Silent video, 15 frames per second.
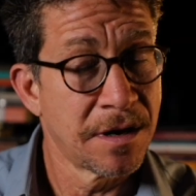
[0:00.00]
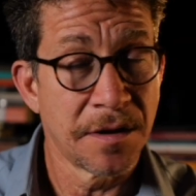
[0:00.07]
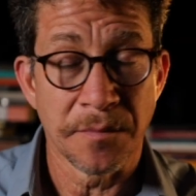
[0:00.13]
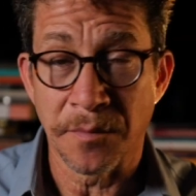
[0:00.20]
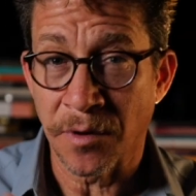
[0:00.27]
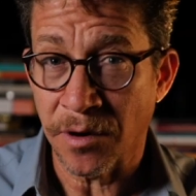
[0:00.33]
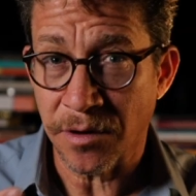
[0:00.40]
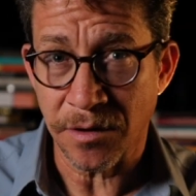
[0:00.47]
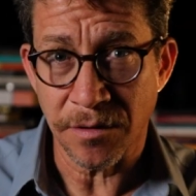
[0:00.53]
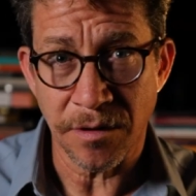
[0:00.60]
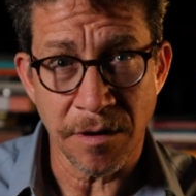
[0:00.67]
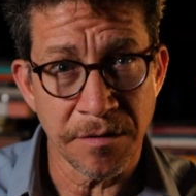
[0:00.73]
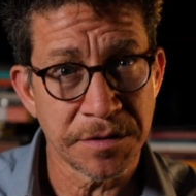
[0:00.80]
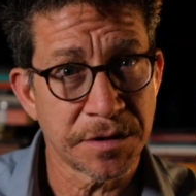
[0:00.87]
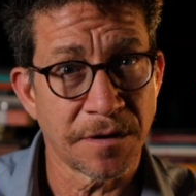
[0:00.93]

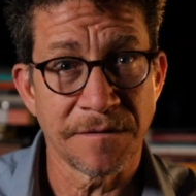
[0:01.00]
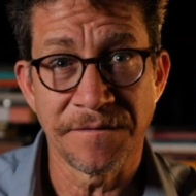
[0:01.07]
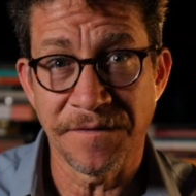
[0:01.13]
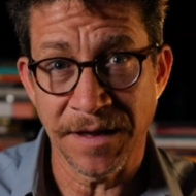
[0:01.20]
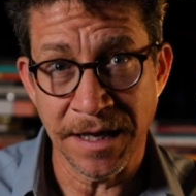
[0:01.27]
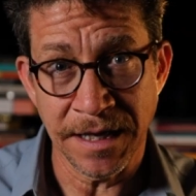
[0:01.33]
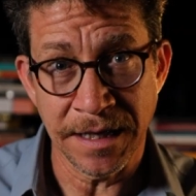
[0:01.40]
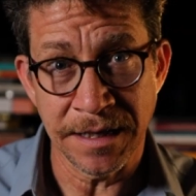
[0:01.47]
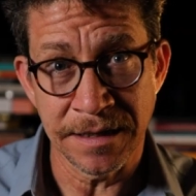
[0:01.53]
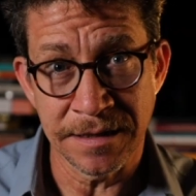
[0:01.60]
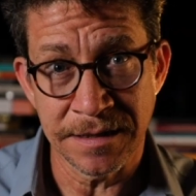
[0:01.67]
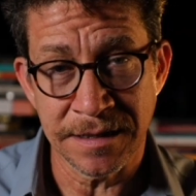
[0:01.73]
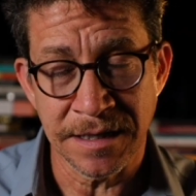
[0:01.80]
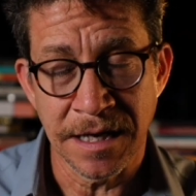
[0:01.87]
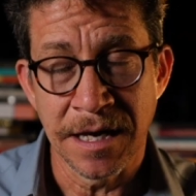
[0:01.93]
murderers or
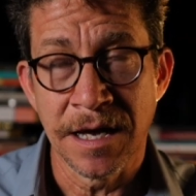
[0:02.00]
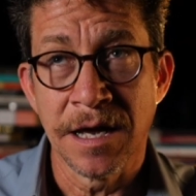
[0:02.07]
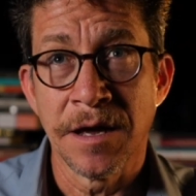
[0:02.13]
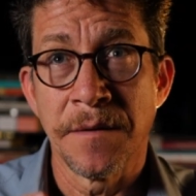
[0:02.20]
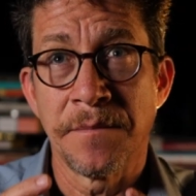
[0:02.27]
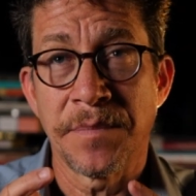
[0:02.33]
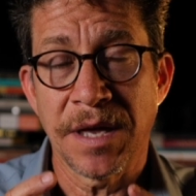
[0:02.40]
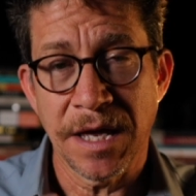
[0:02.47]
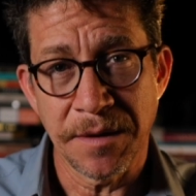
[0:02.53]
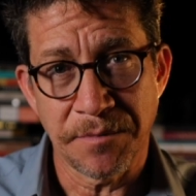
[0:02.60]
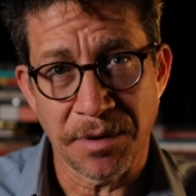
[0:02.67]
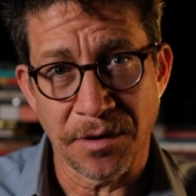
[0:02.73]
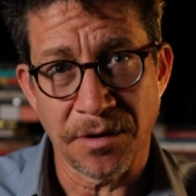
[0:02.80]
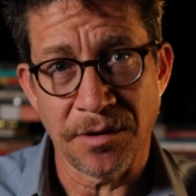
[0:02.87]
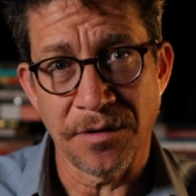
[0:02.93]
fiends,
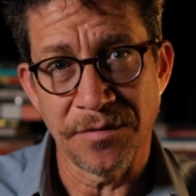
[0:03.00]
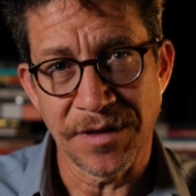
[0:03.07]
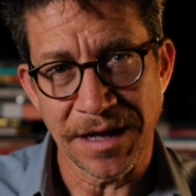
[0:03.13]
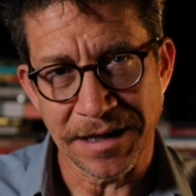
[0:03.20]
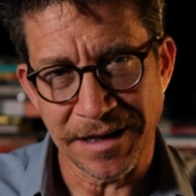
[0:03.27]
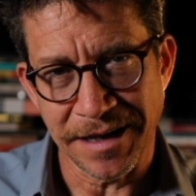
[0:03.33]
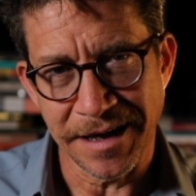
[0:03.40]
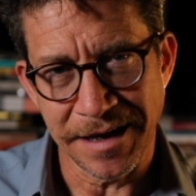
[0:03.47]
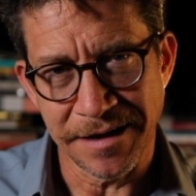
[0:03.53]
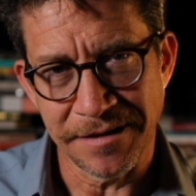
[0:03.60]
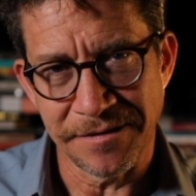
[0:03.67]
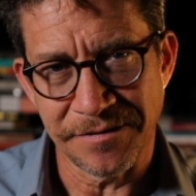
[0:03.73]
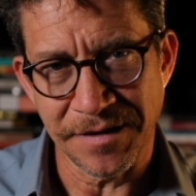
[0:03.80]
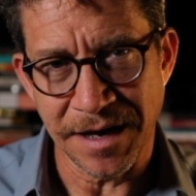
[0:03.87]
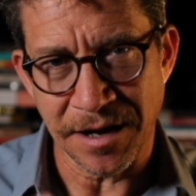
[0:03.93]
people that
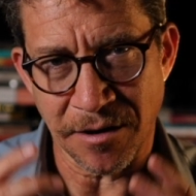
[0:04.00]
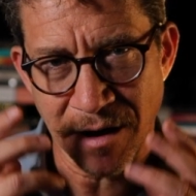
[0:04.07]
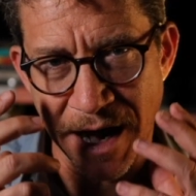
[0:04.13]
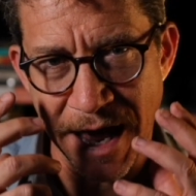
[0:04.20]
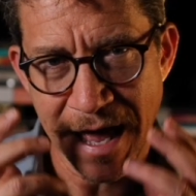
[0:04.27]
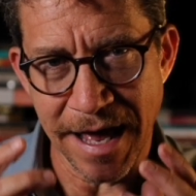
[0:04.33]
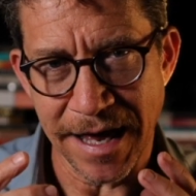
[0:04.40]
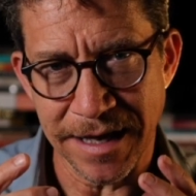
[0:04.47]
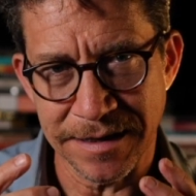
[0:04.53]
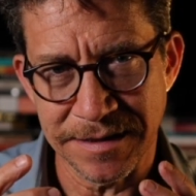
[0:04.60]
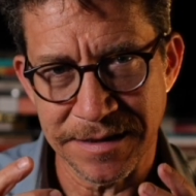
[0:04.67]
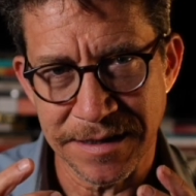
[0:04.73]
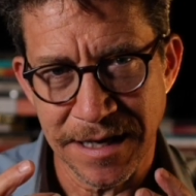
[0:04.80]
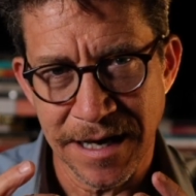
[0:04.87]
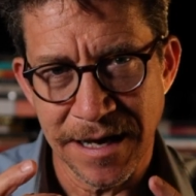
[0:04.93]
live in our
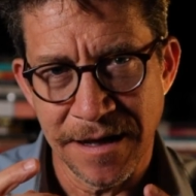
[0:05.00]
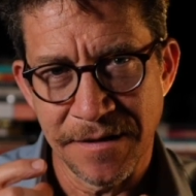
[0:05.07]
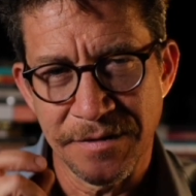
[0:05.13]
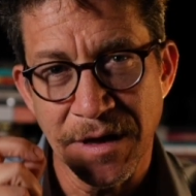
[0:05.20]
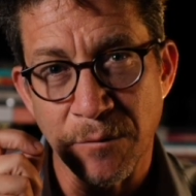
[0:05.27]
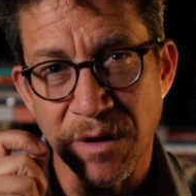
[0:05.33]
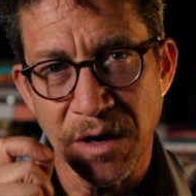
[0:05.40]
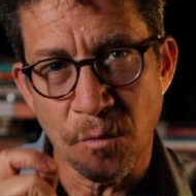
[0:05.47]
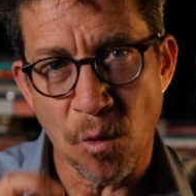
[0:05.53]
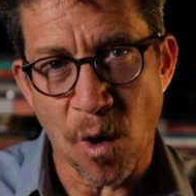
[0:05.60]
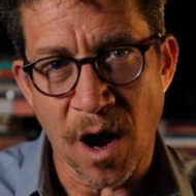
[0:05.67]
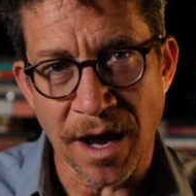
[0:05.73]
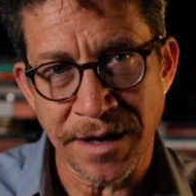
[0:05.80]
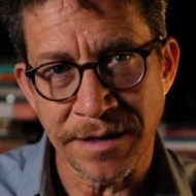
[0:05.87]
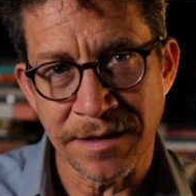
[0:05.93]
heads that we
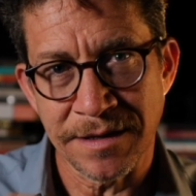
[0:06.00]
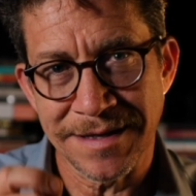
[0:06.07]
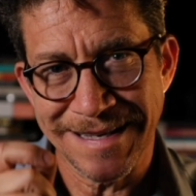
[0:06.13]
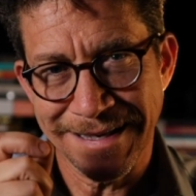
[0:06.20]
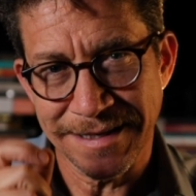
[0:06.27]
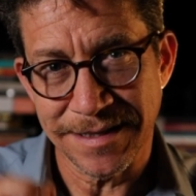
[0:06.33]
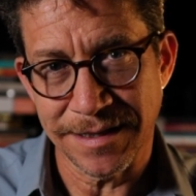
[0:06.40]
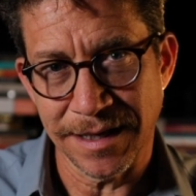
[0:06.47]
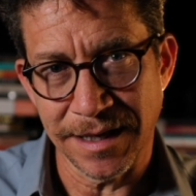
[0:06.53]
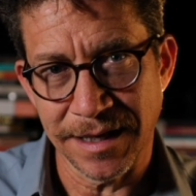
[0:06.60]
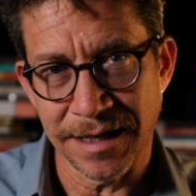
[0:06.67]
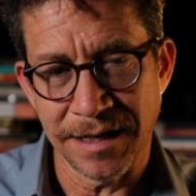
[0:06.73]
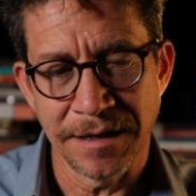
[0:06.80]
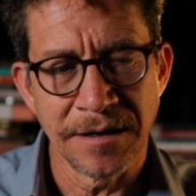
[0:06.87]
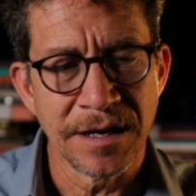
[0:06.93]
want to see